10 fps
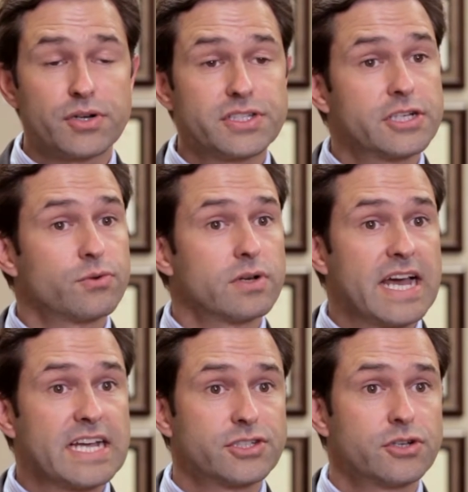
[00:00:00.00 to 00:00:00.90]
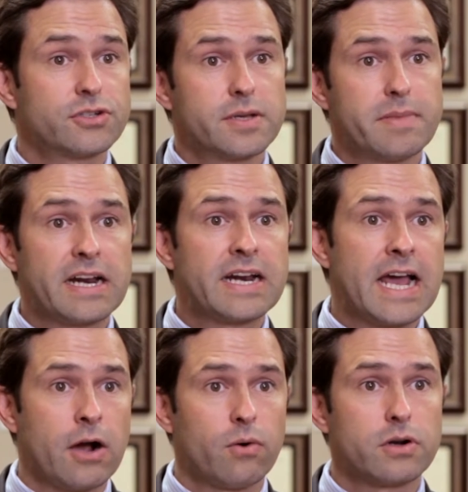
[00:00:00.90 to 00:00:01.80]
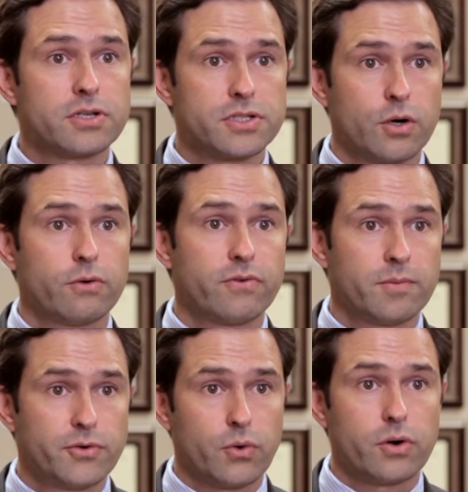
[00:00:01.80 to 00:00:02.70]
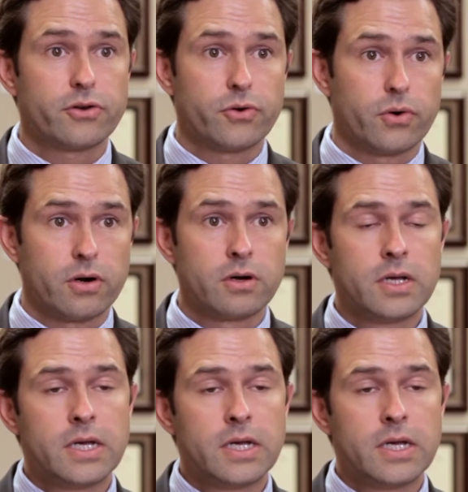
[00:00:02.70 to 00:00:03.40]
procedure would last usually about an hour or so from door to door.